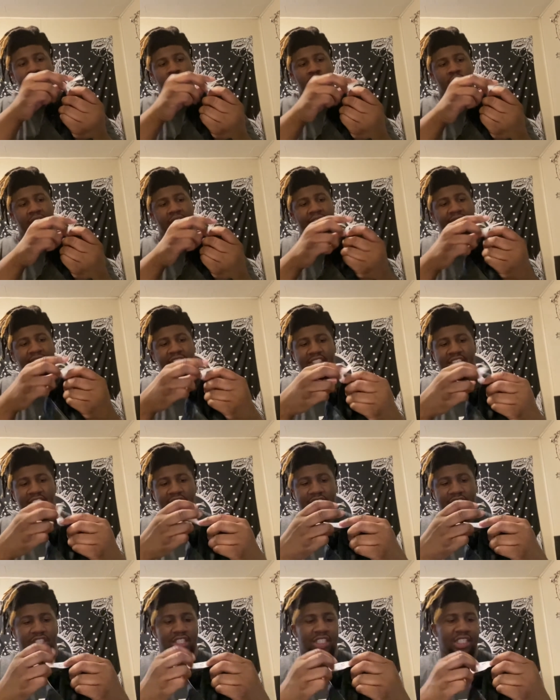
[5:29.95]
You have to
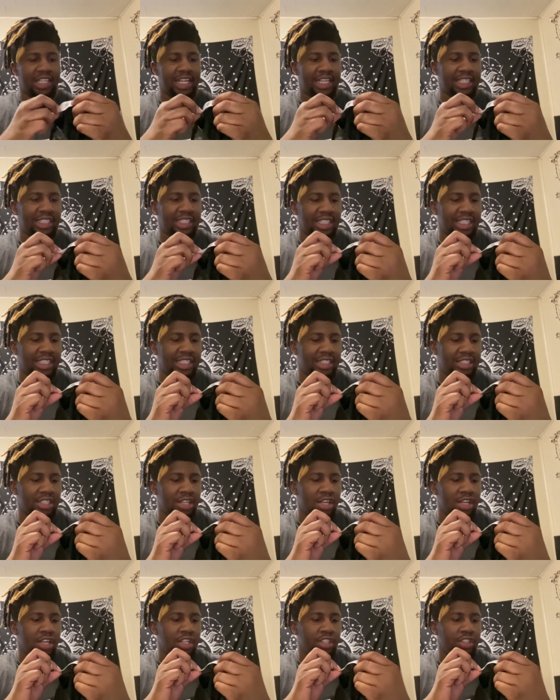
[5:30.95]
take shit like this
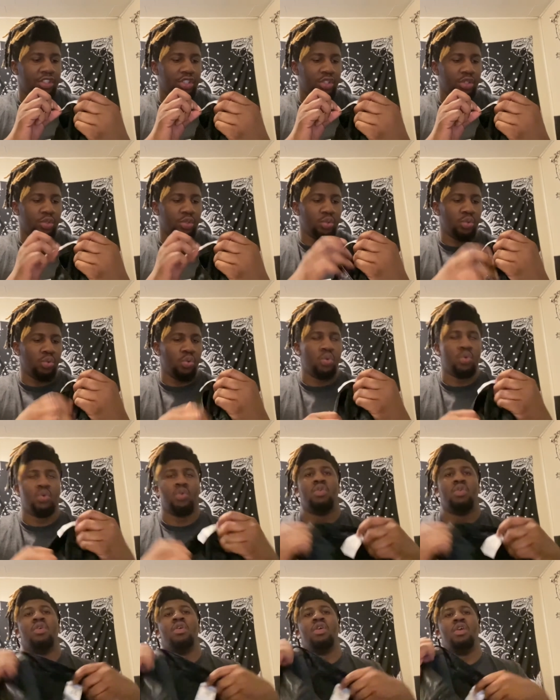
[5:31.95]
to
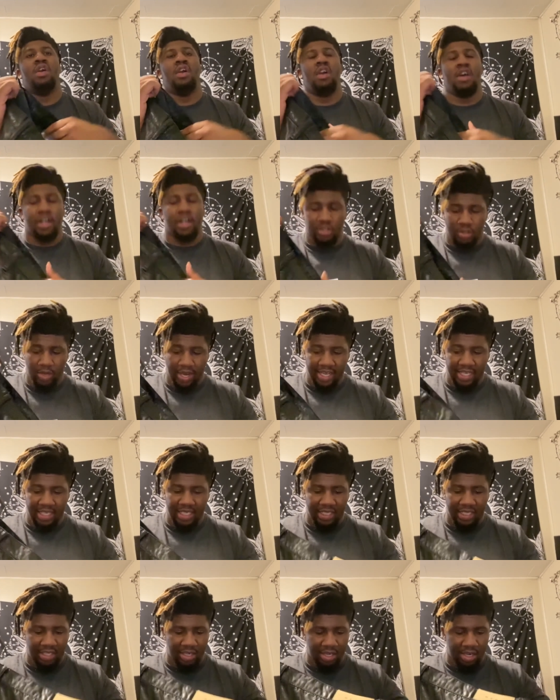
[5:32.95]
a dry
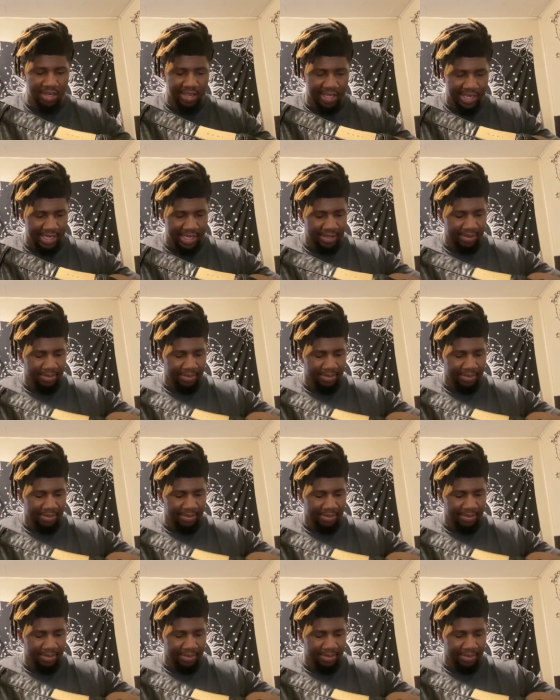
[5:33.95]
cleaner, all right?